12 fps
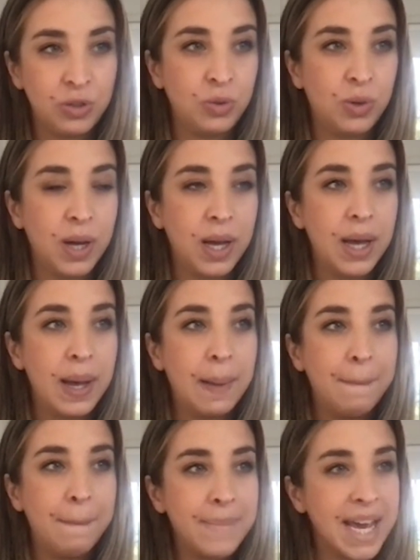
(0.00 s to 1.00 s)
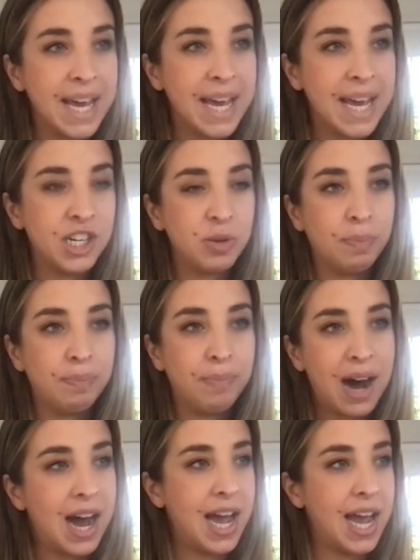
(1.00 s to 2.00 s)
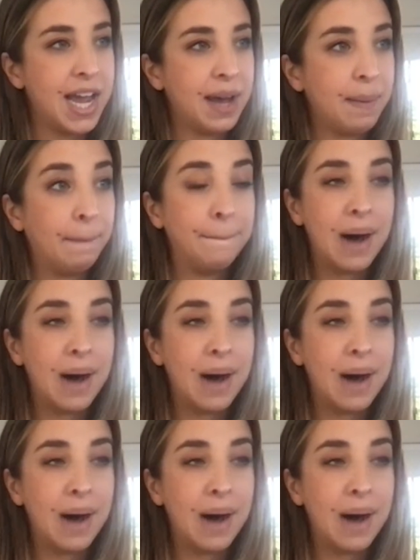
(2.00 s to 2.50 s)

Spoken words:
to manage my